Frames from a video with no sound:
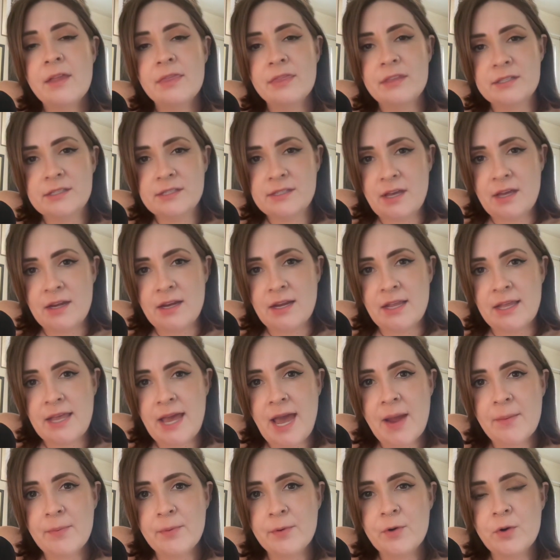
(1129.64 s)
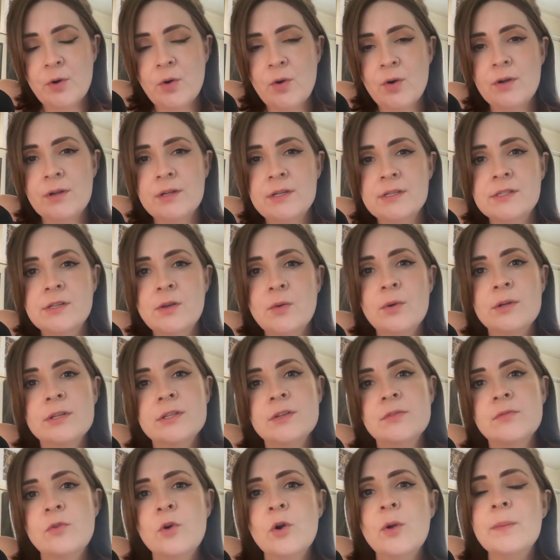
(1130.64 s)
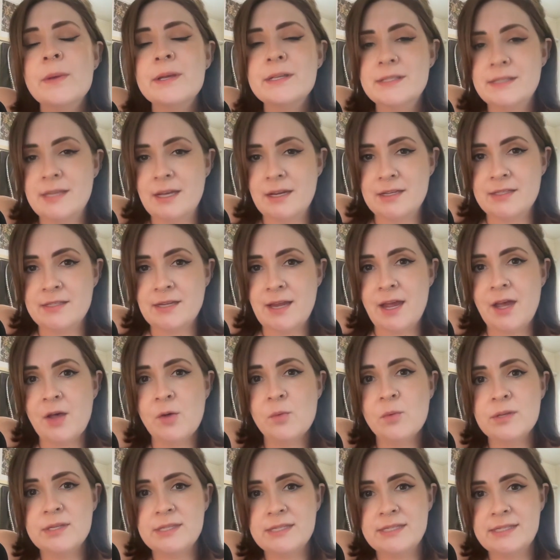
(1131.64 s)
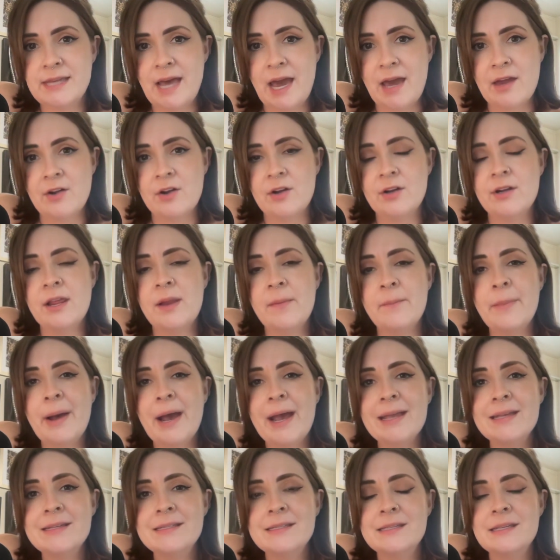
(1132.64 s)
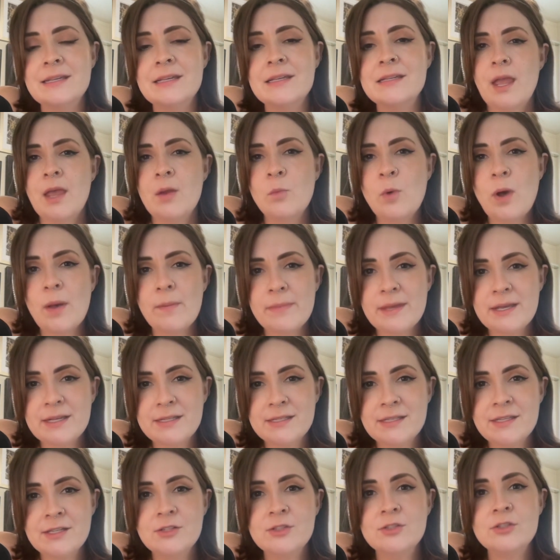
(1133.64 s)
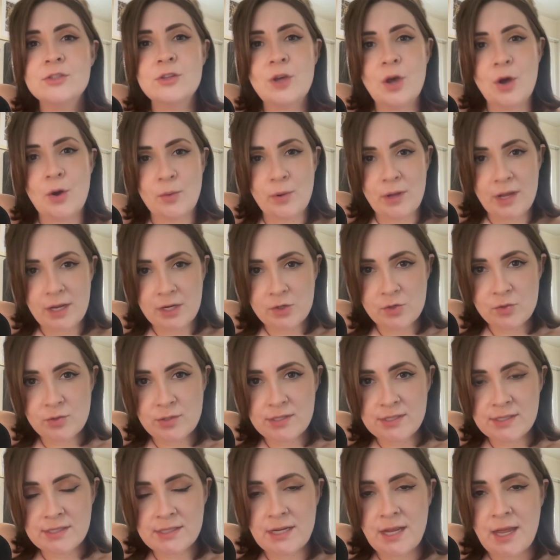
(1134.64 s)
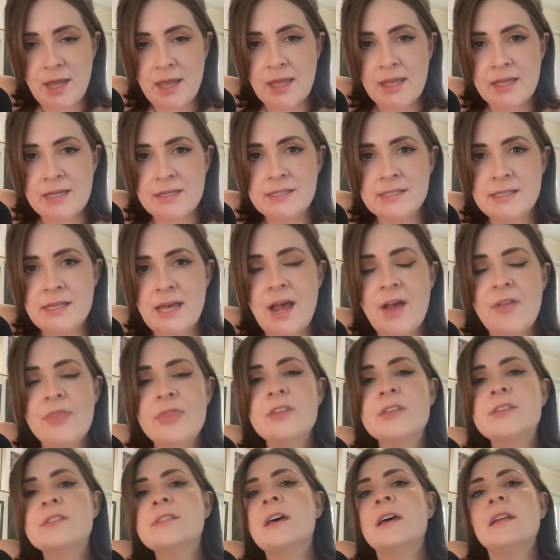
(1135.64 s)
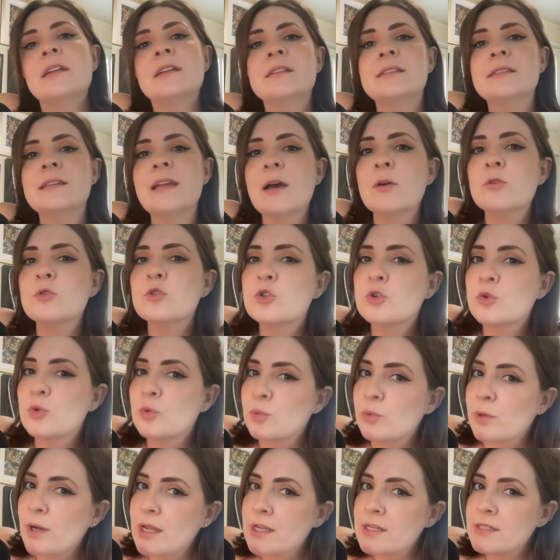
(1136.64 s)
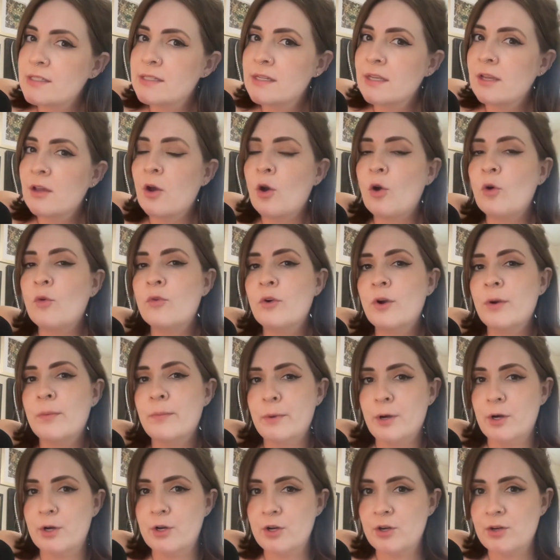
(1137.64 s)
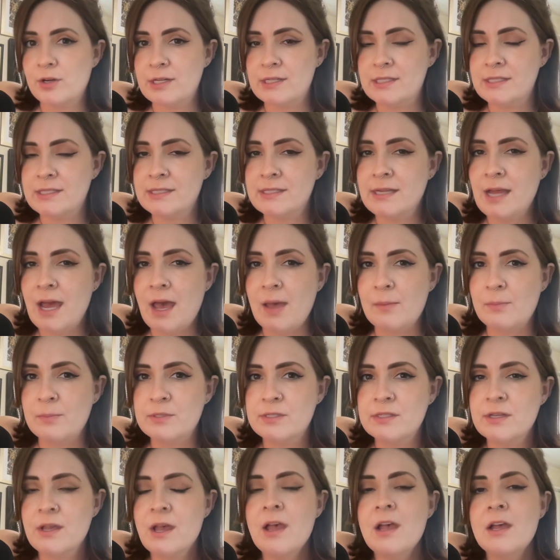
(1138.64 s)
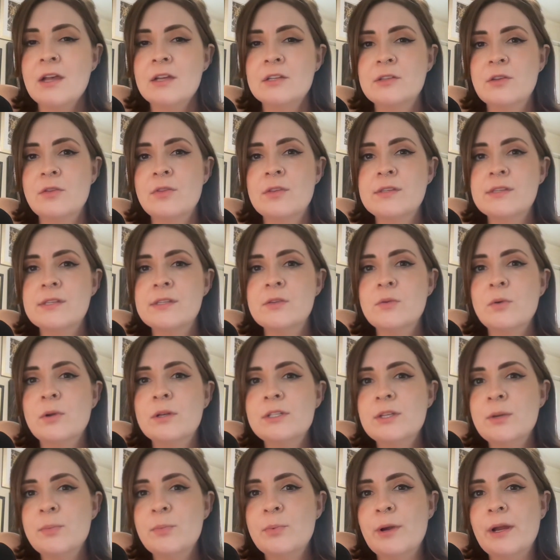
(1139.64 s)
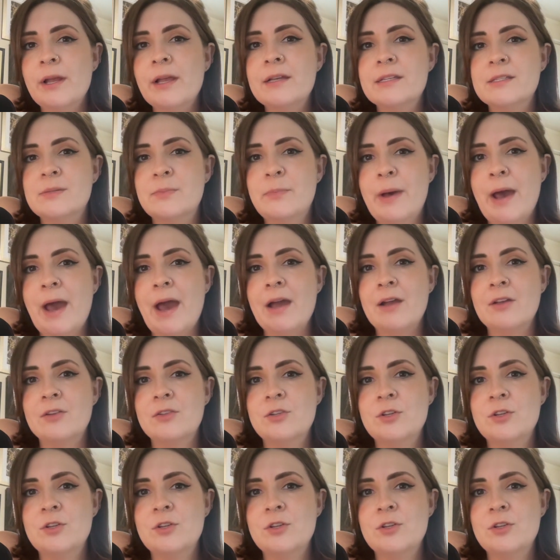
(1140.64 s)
the sun in Capricorn is going to form a sextile with Saturn in Pisces. And what makes this so interesting is that the sun is now tracing over Mercury's steps. So this is going to bring us back